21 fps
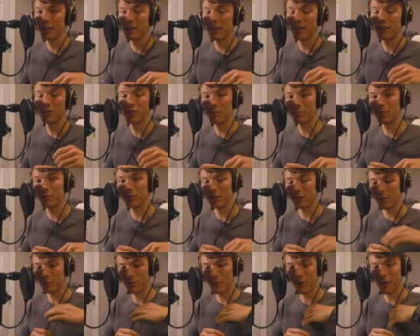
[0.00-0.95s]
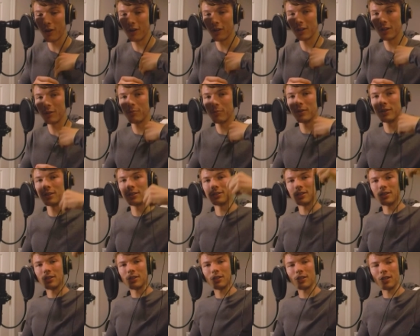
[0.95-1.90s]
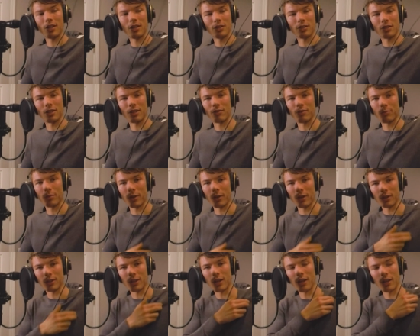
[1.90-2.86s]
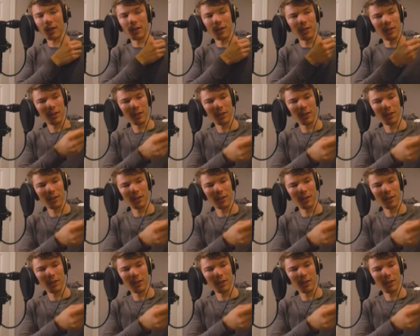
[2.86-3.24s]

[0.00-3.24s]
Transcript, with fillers: then you're completely wrong because this shit isn't even plugged in.